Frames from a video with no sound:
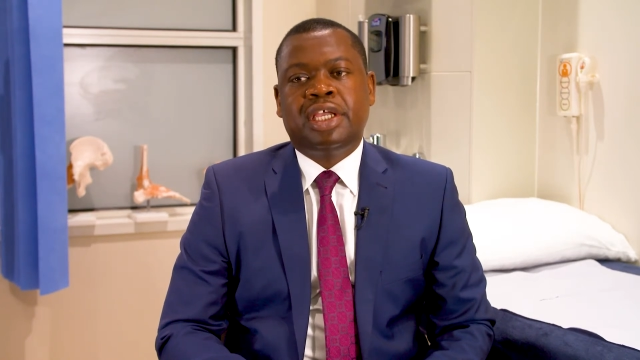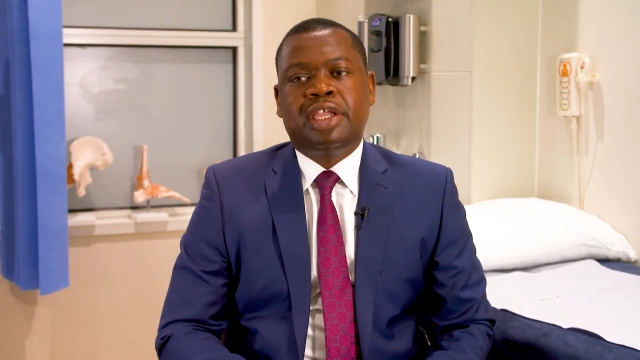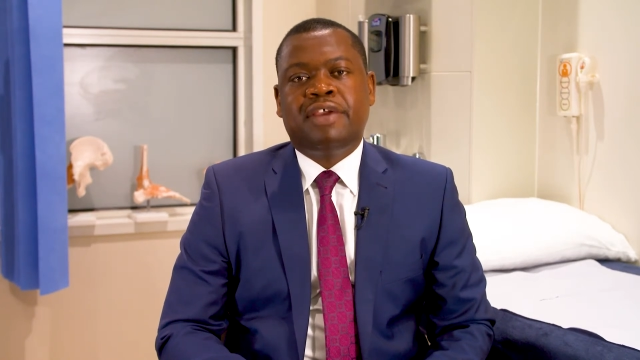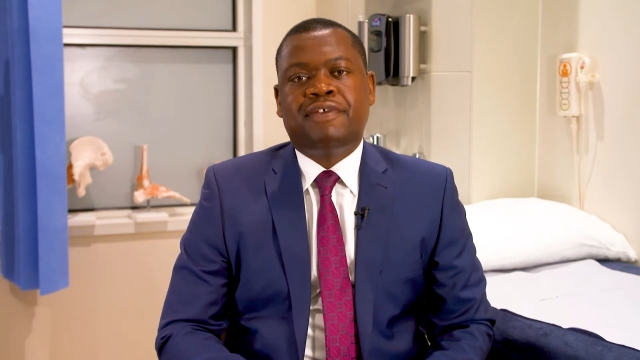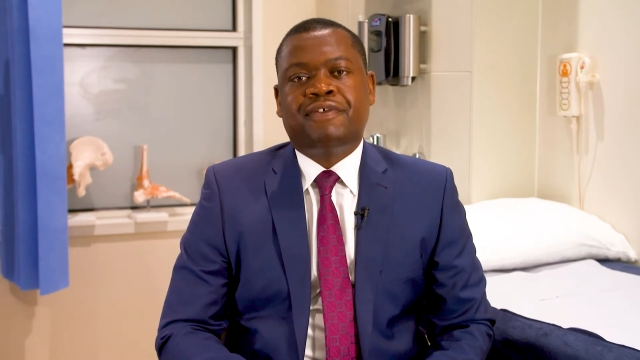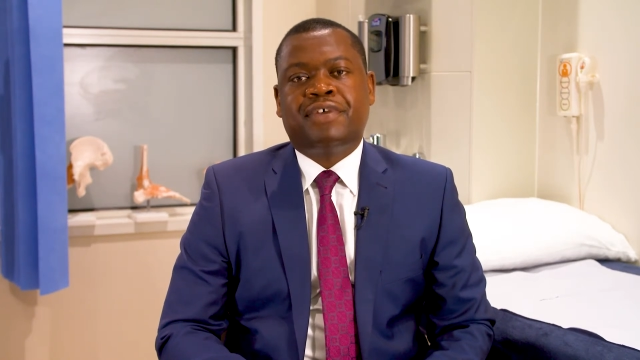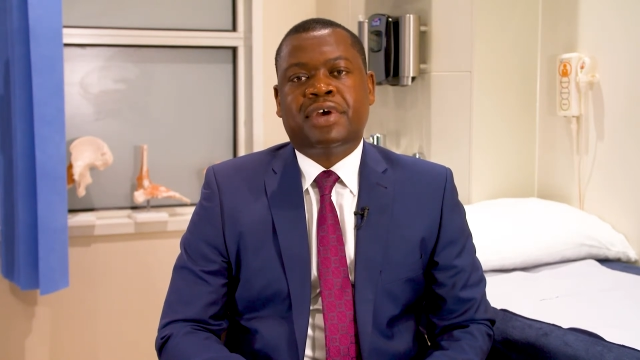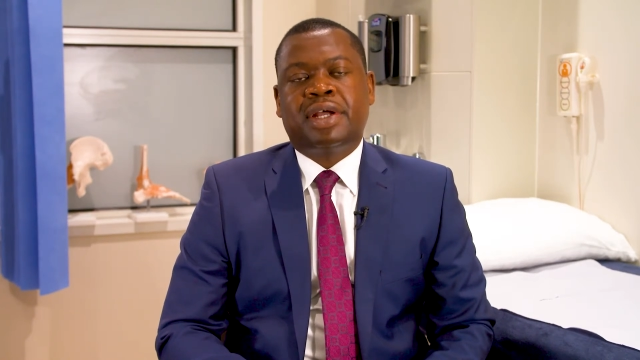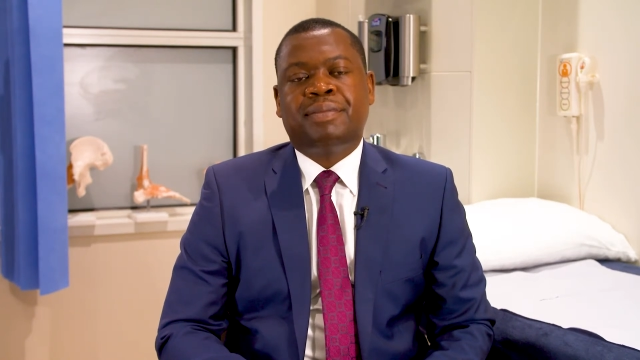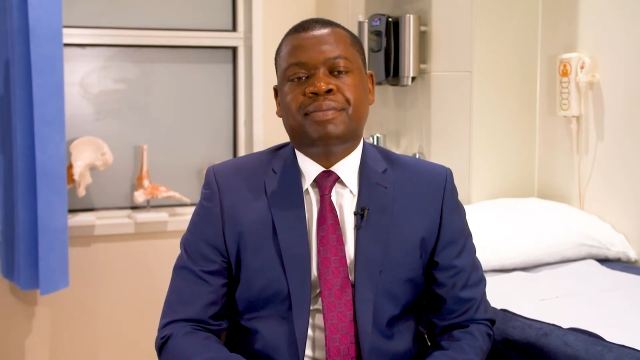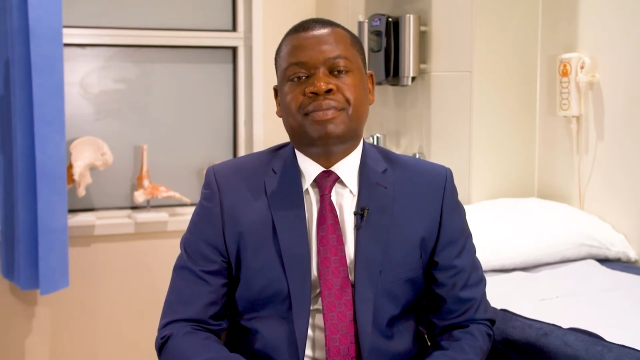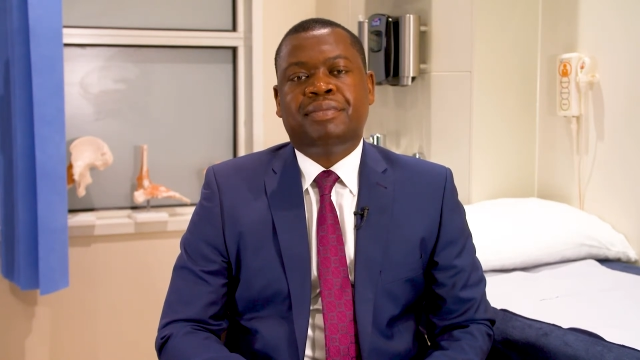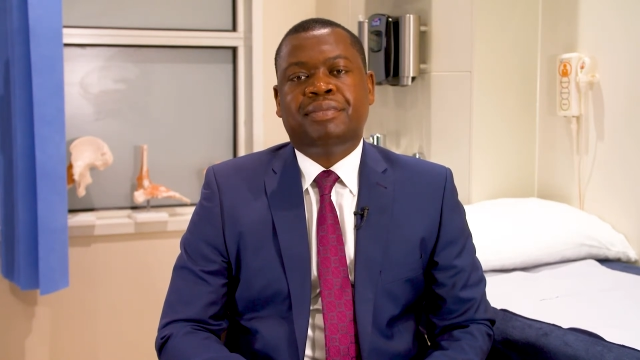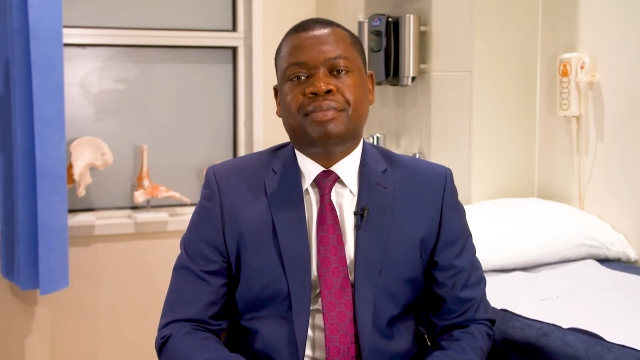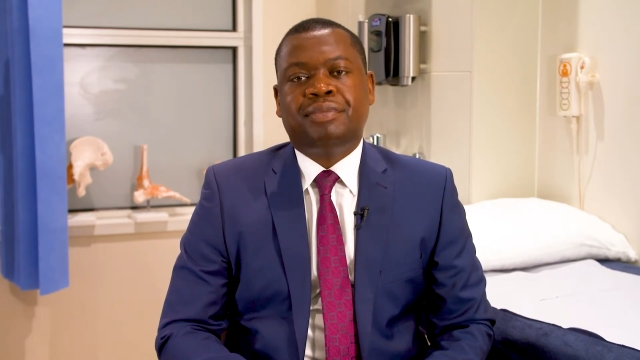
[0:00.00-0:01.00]
If
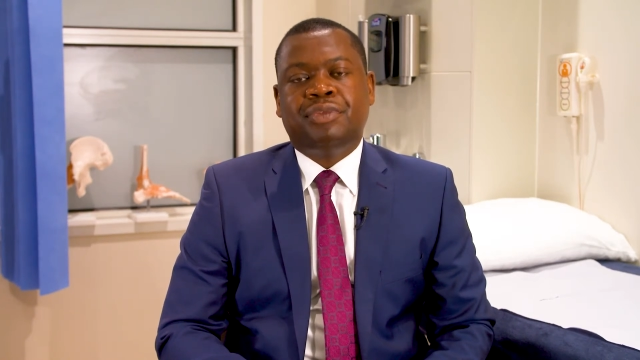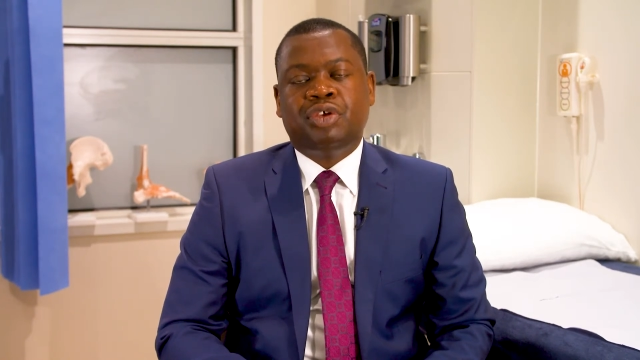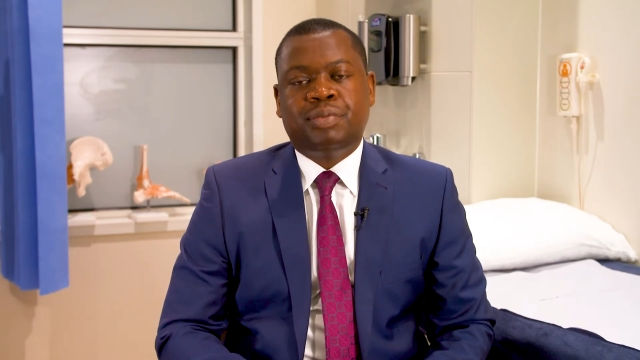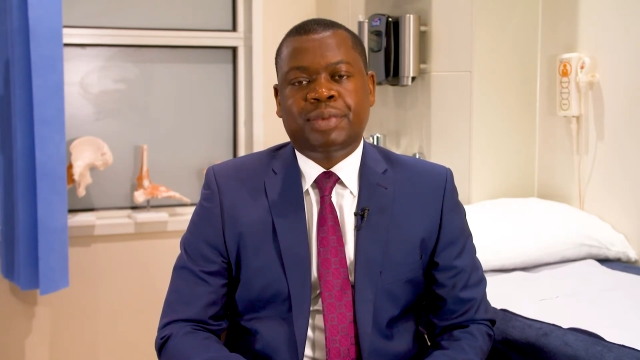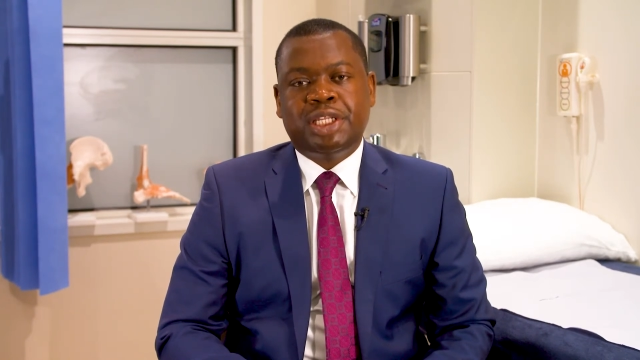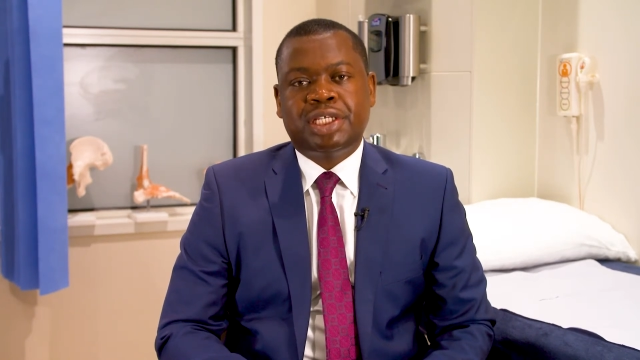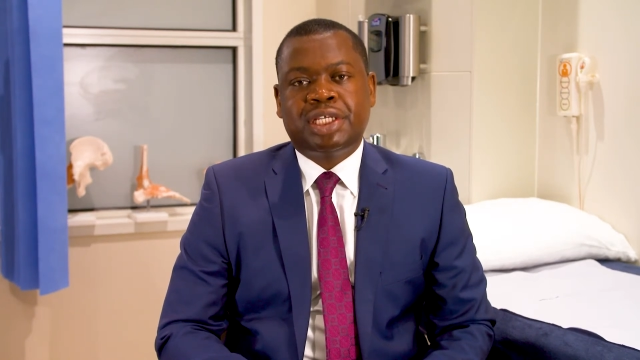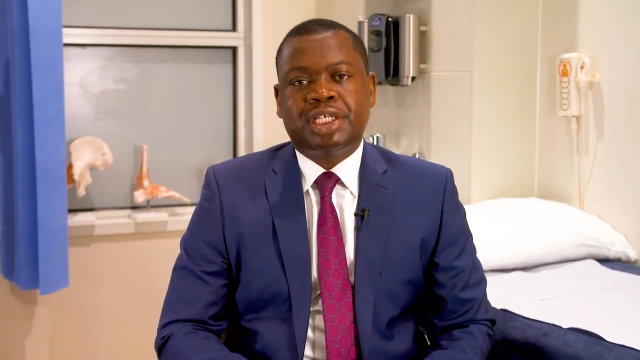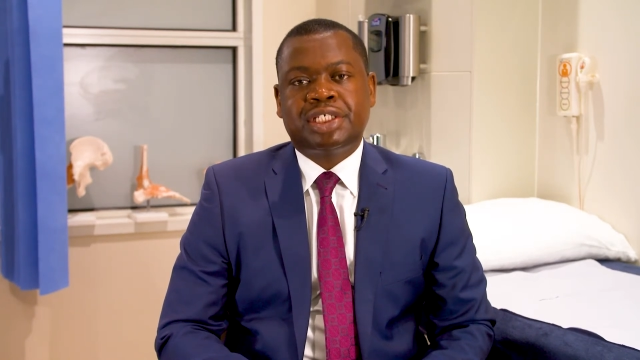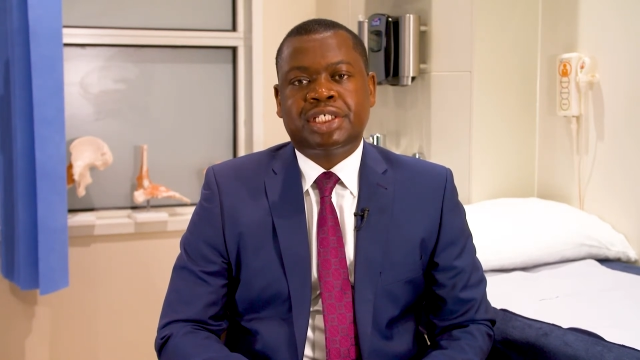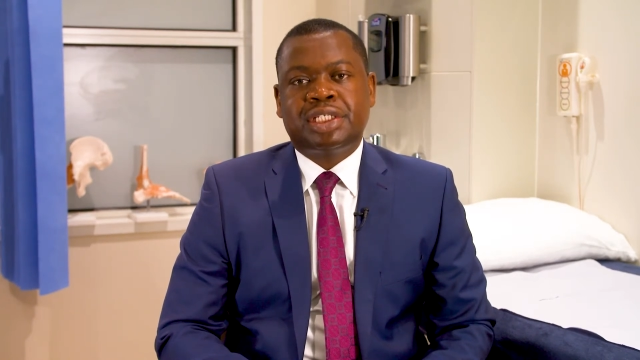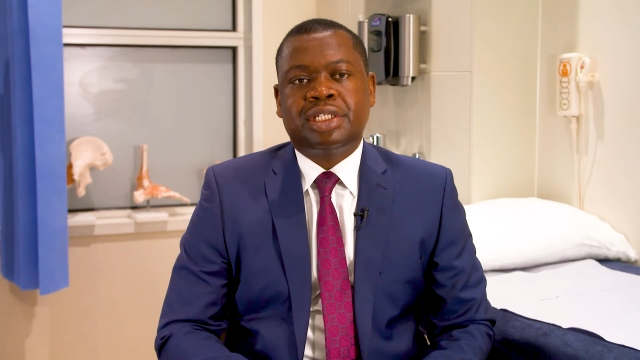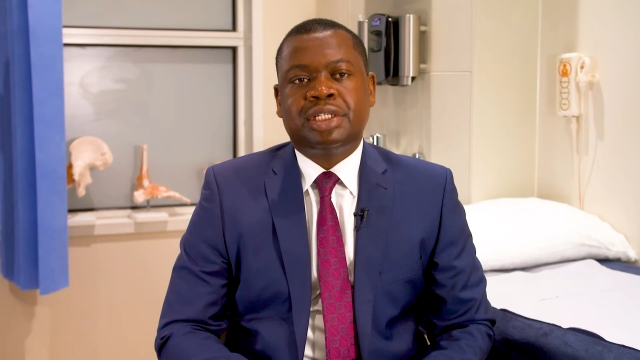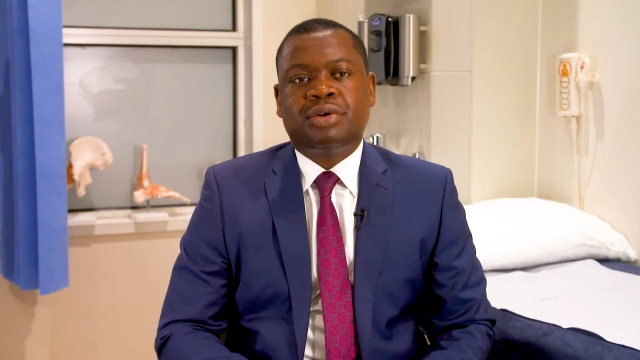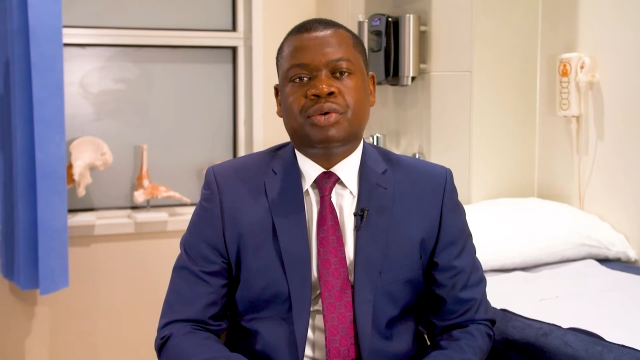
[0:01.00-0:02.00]
your medication